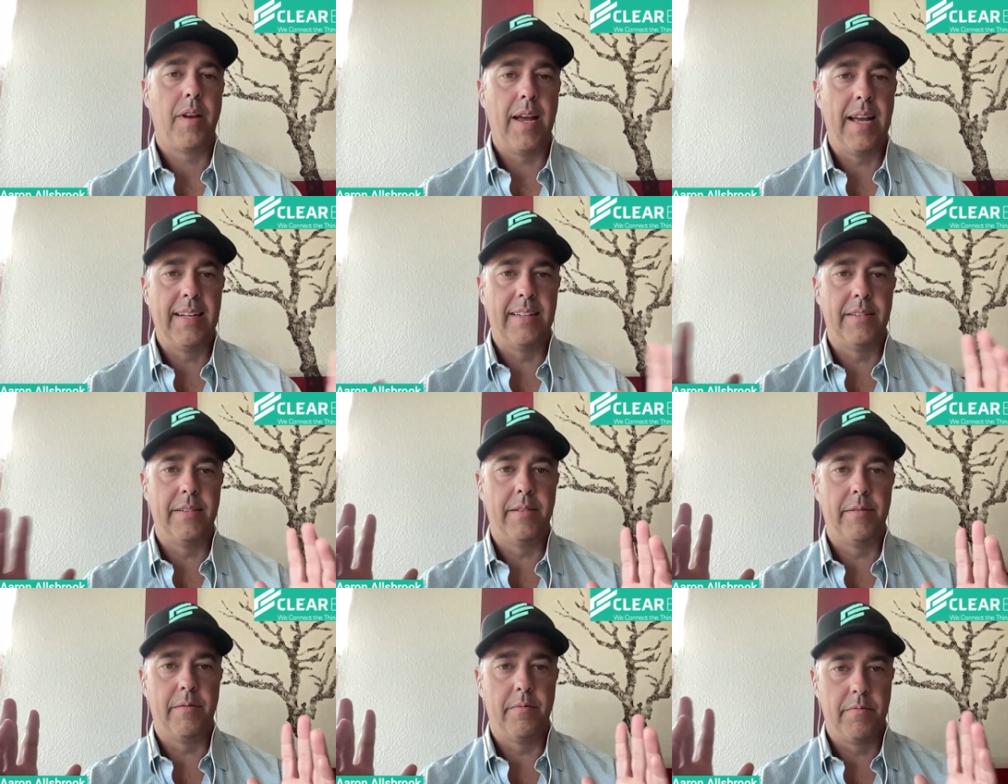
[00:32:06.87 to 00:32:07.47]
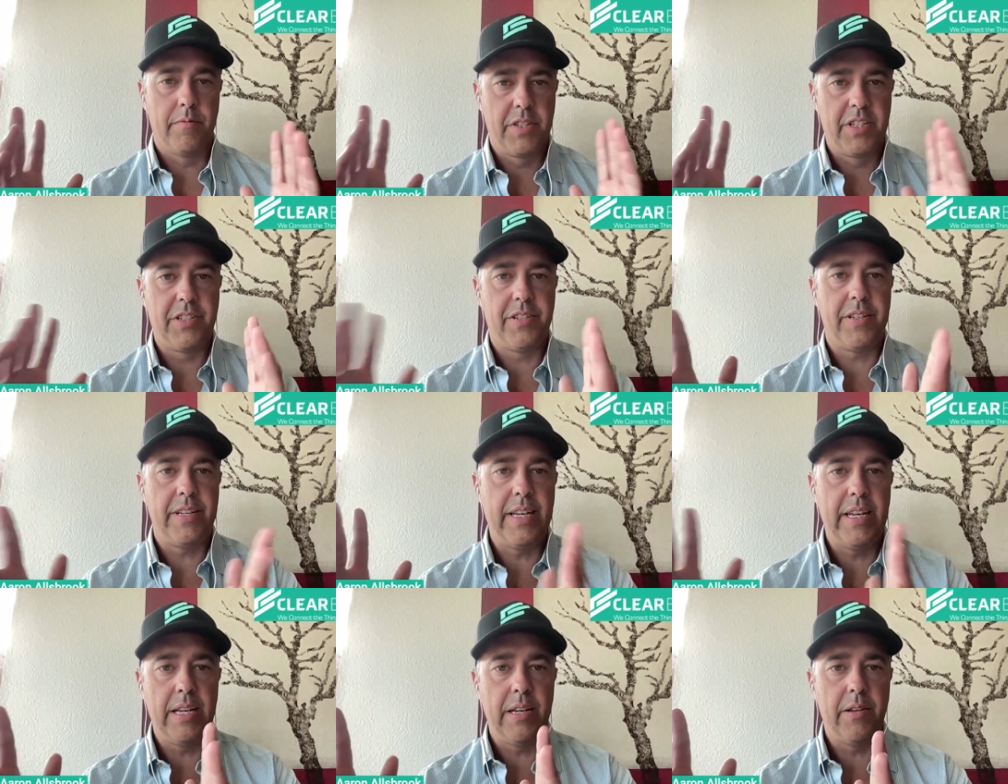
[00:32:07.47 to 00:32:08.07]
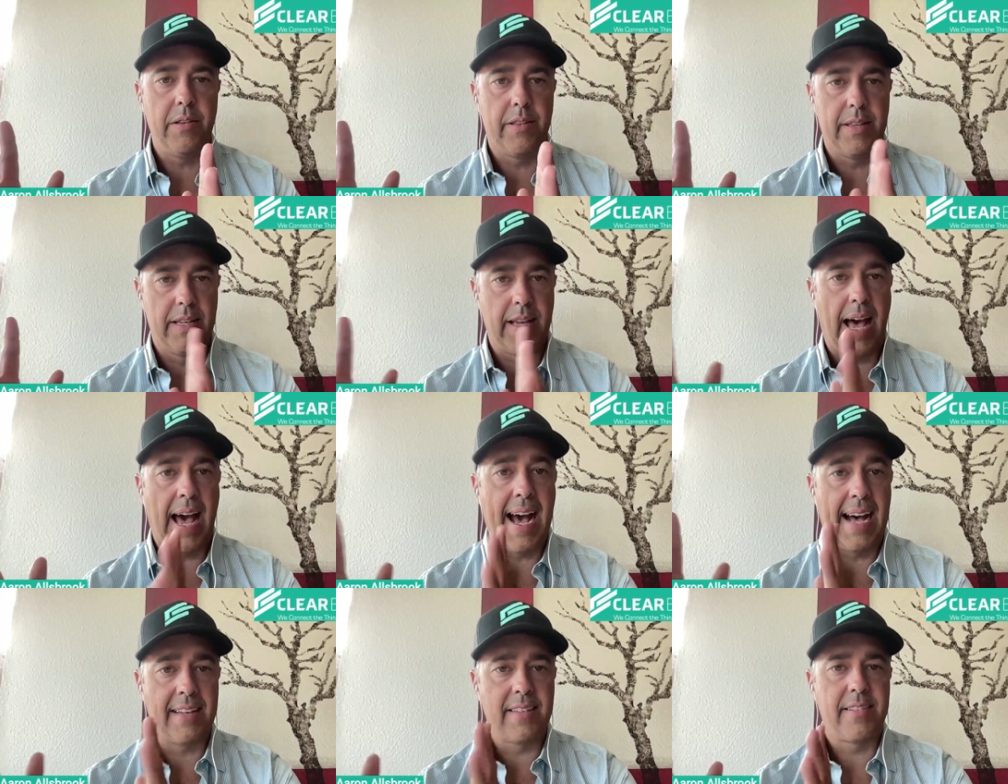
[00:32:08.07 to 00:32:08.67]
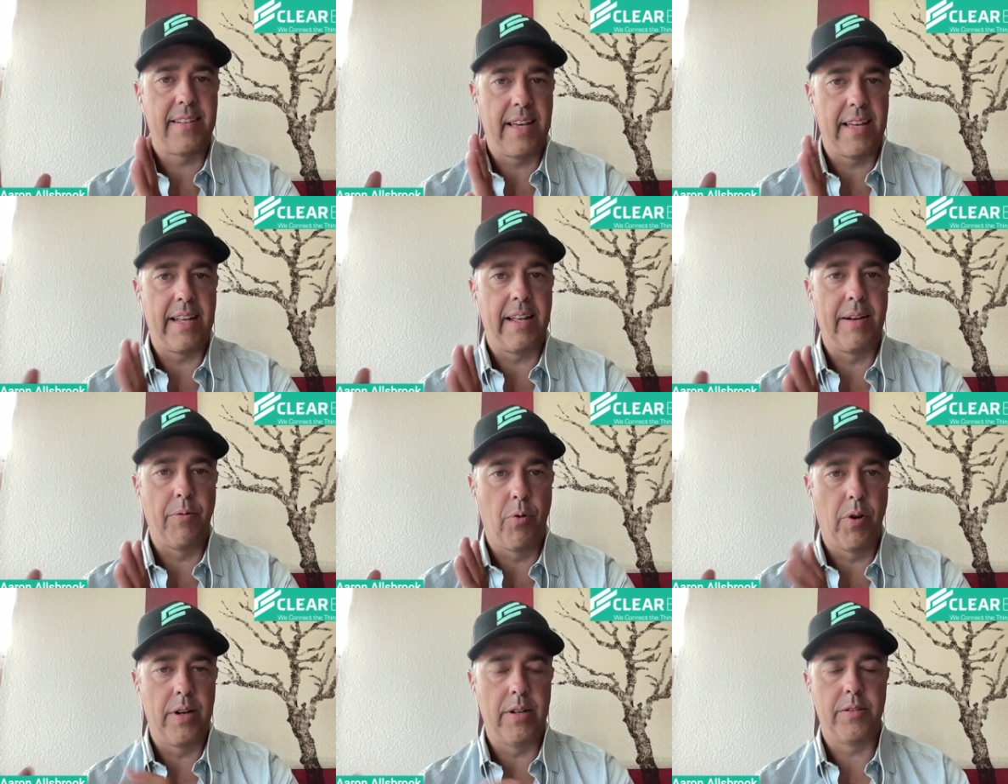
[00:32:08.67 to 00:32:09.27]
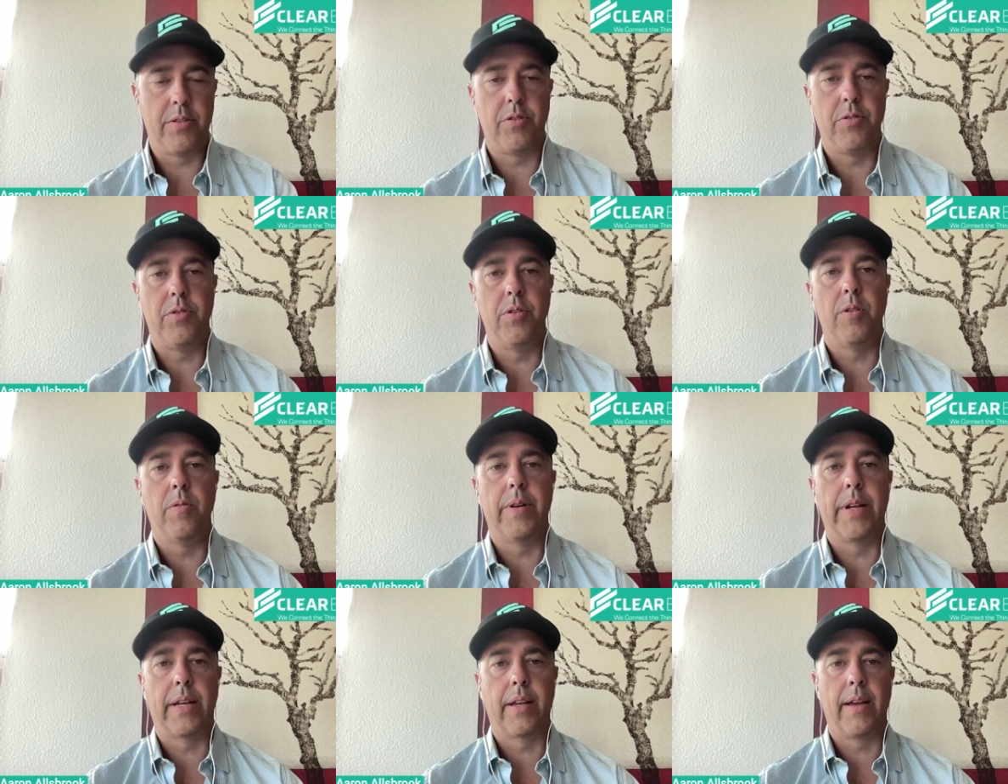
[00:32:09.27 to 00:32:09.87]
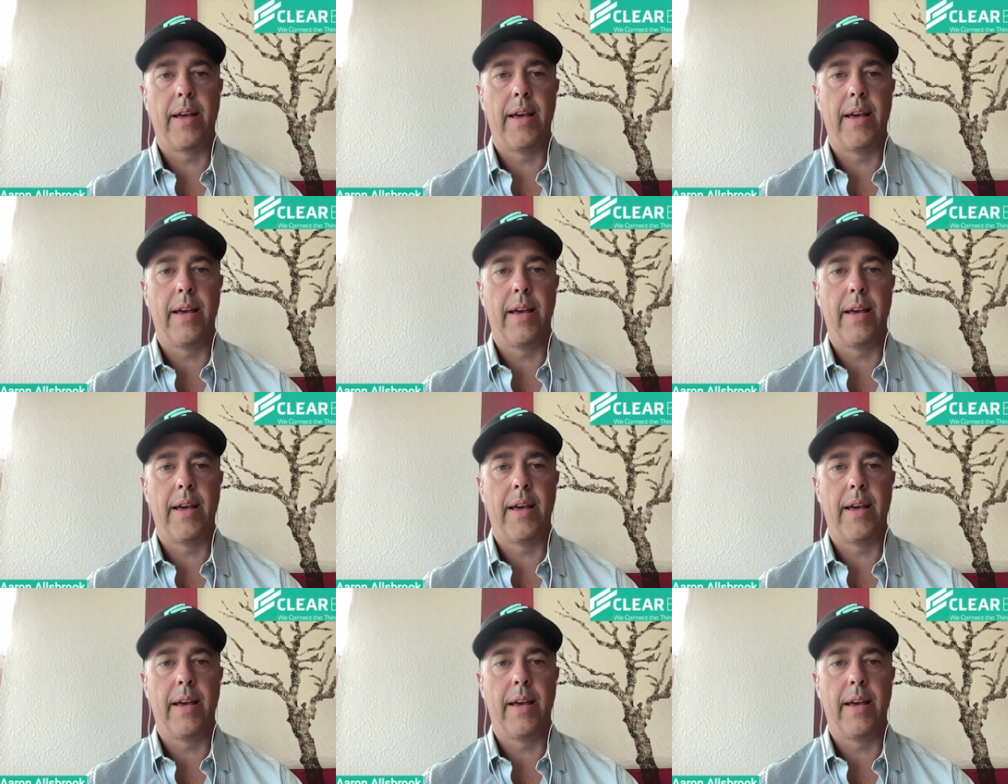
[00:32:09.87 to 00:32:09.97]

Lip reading: and see the asset and what it's doing.